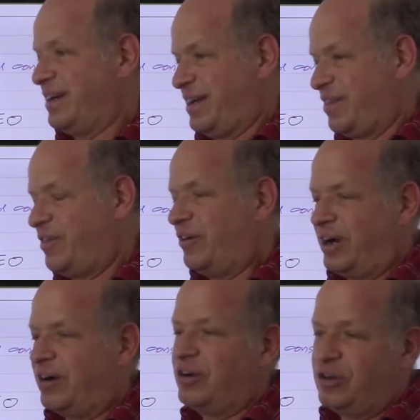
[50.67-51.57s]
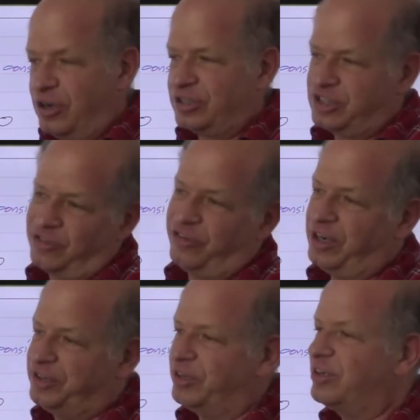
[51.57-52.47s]
There are lots of
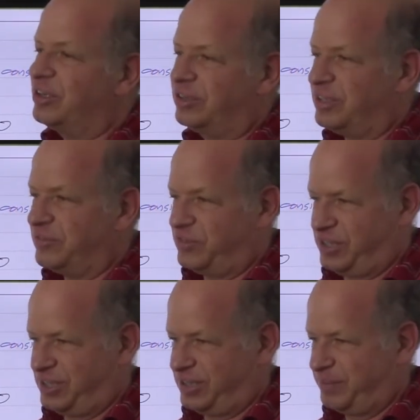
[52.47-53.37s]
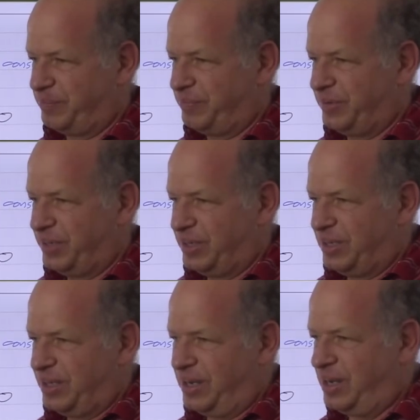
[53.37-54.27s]
alternatives.
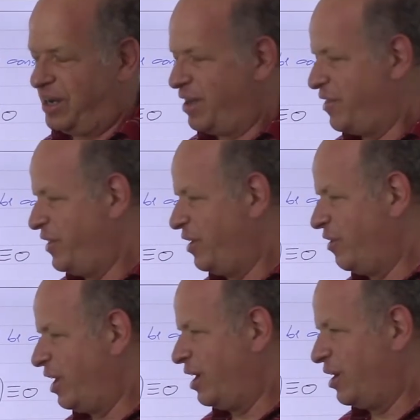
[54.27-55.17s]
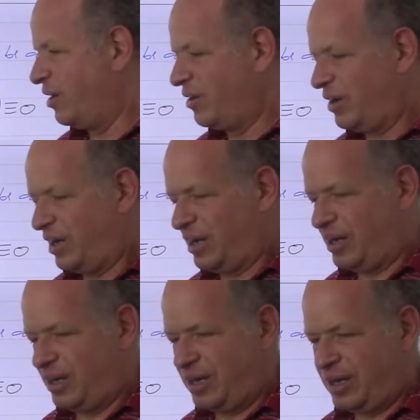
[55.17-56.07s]
There
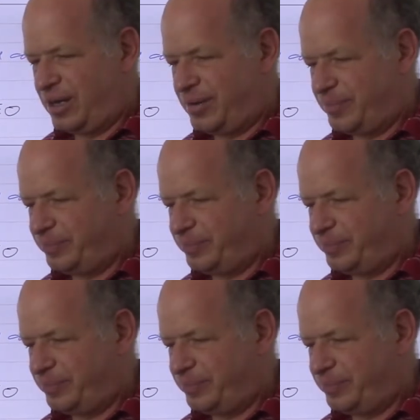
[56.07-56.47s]
are